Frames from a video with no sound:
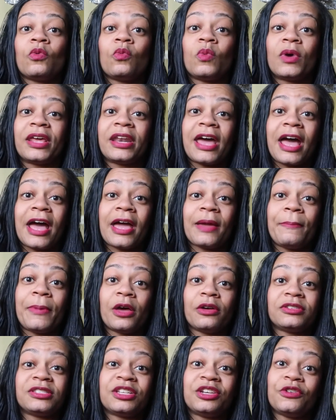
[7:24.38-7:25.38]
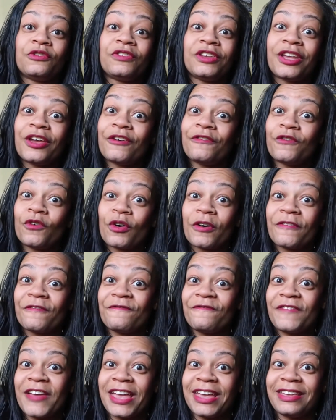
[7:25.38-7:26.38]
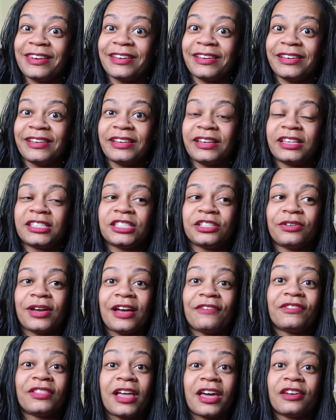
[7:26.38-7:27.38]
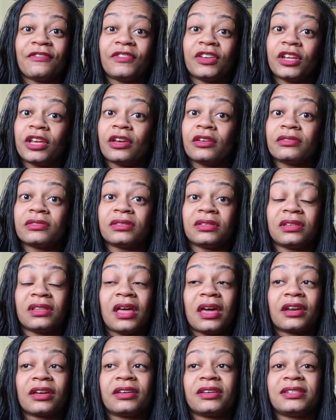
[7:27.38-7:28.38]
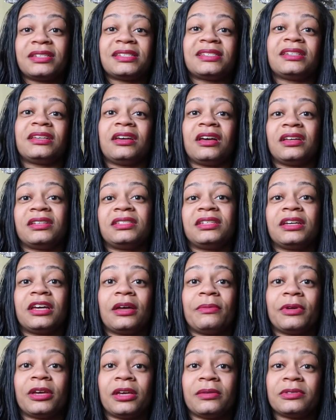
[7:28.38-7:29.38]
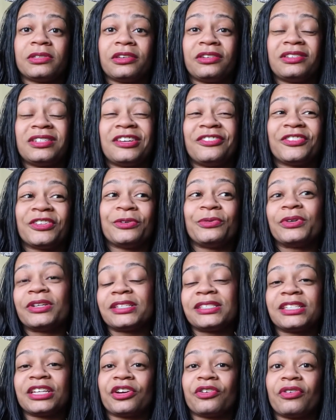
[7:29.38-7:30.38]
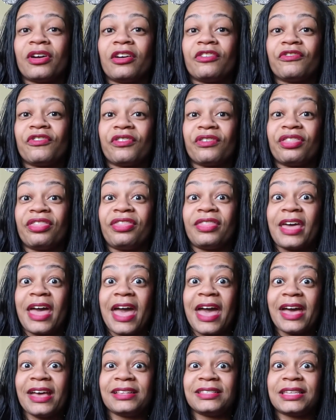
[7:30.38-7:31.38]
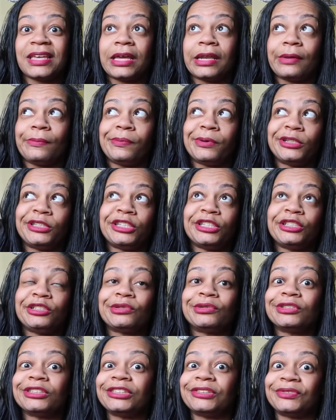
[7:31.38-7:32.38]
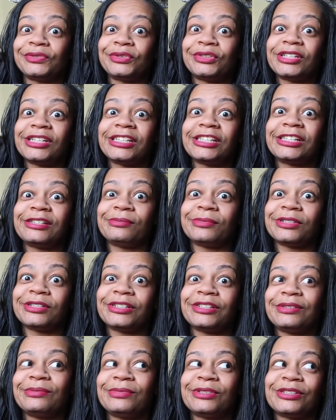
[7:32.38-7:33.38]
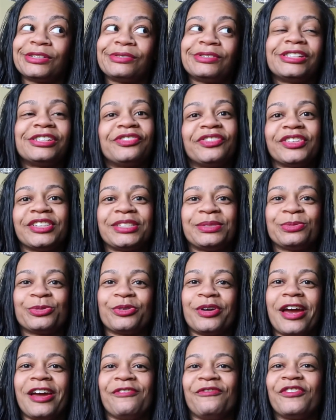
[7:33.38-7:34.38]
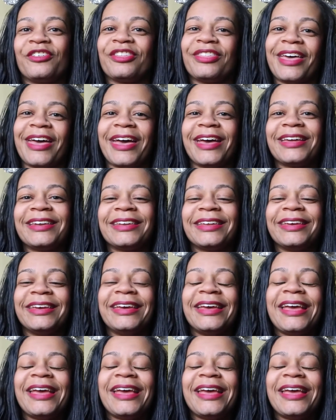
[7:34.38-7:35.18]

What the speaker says: when I post a new video for Veda. Still have a lot of videos and a lot of good Disney content coming up, so you definitely want to stick around for that, and a potential giveaway coming up, so definitely subscribe for that.